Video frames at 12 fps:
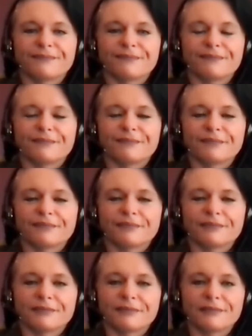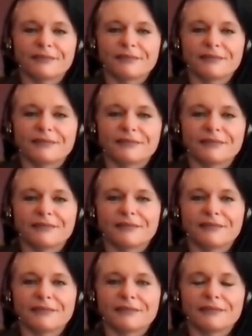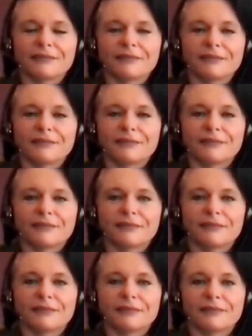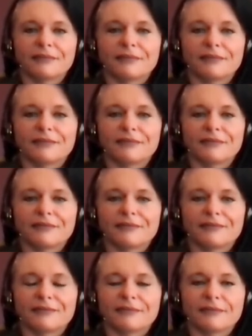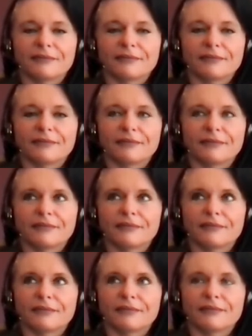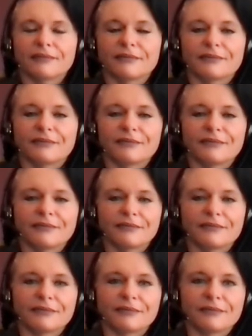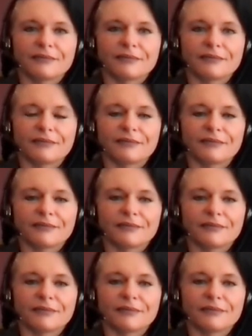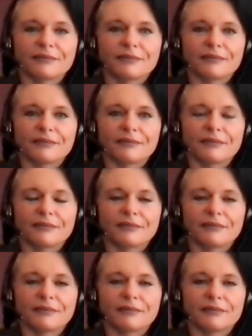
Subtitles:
The person shown says nothing.